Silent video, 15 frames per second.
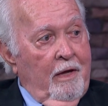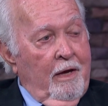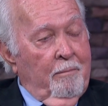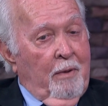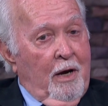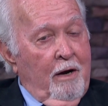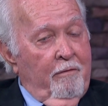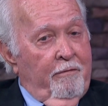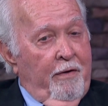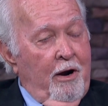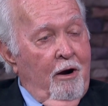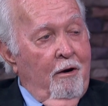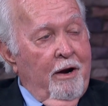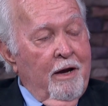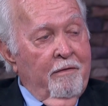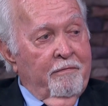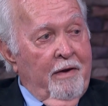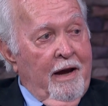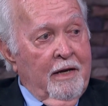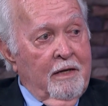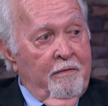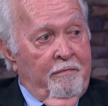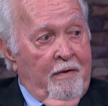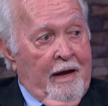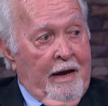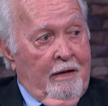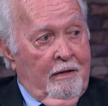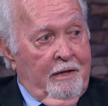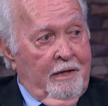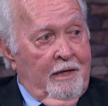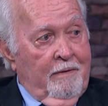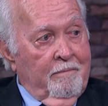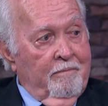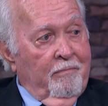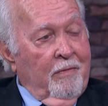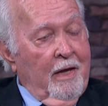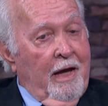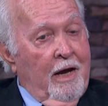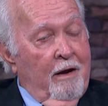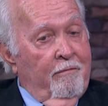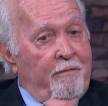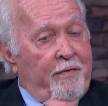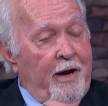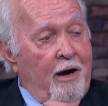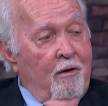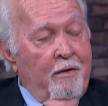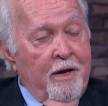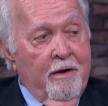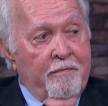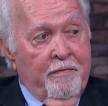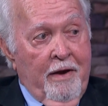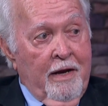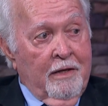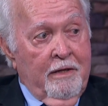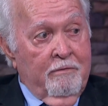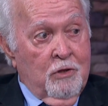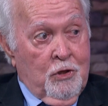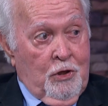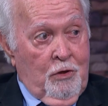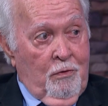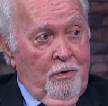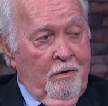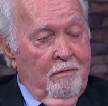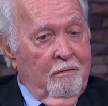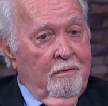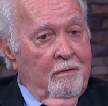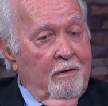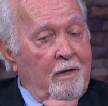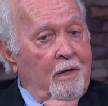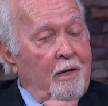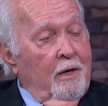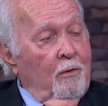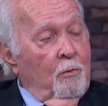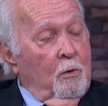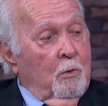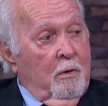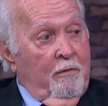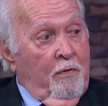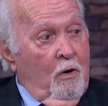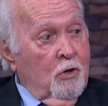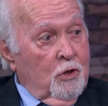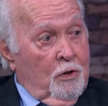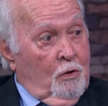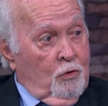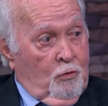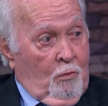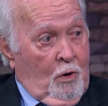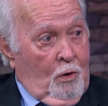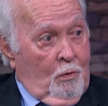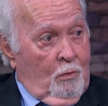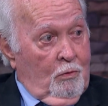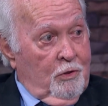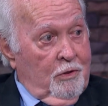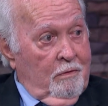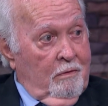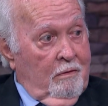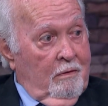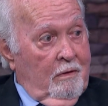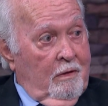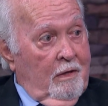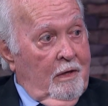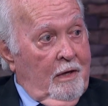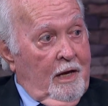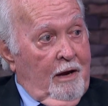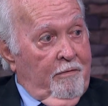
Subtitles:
But a very effective faculty and a very effective student will reverse those roles. A